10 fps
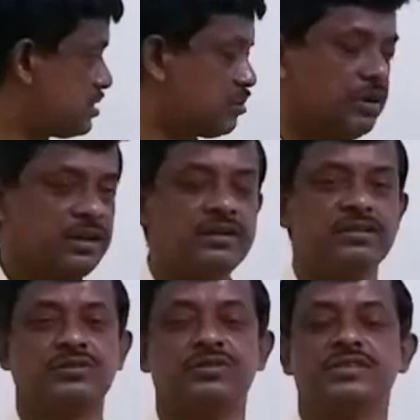coin
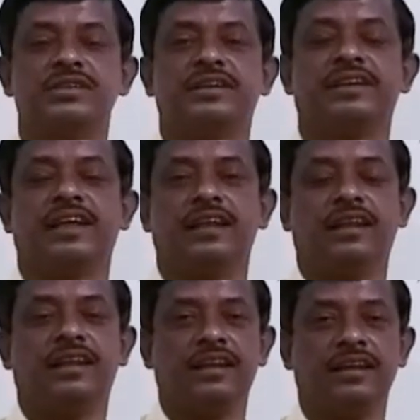shows a tail,
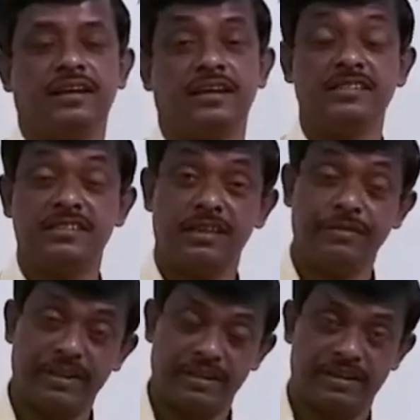it is
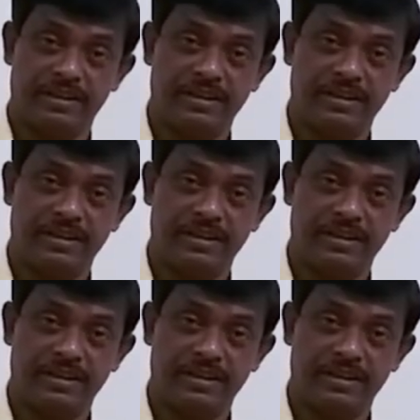given that